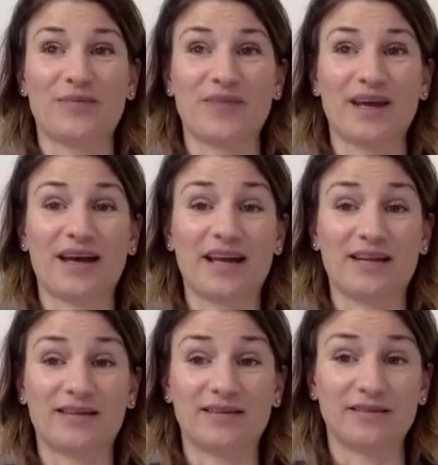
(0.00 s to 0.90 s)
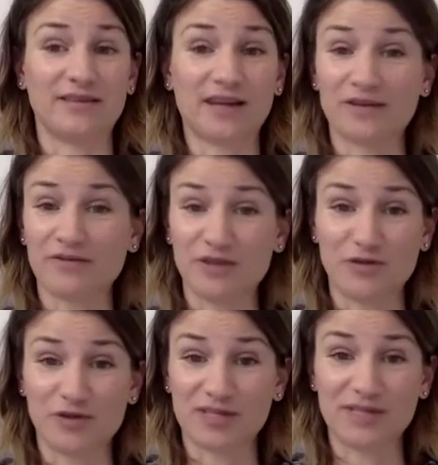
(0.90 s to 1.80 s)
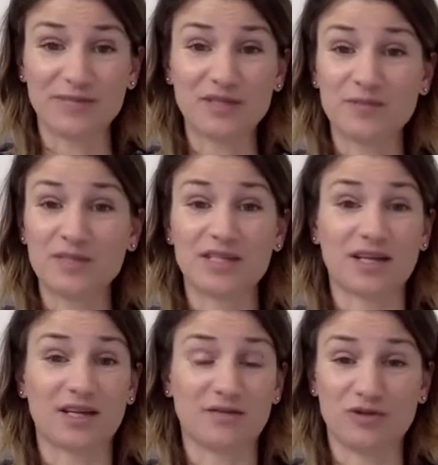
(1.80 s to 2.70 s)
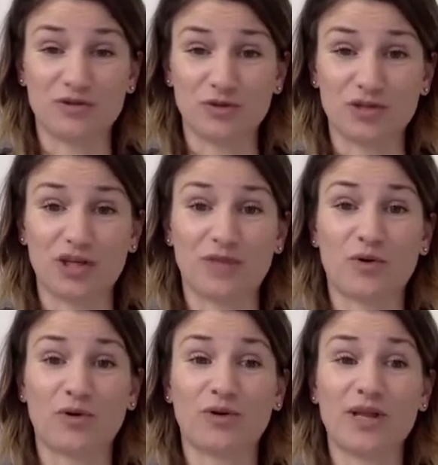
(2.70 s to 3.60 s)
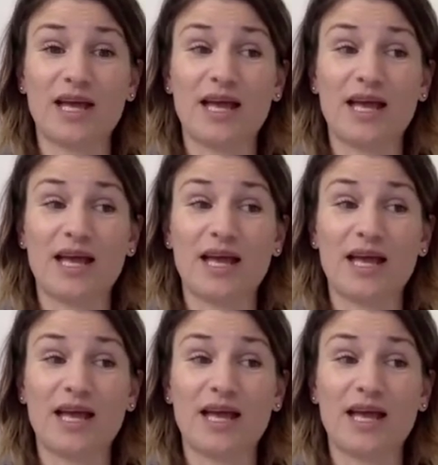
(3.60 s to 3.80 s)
I had none of the usual symptoms, none of the usual turmoil,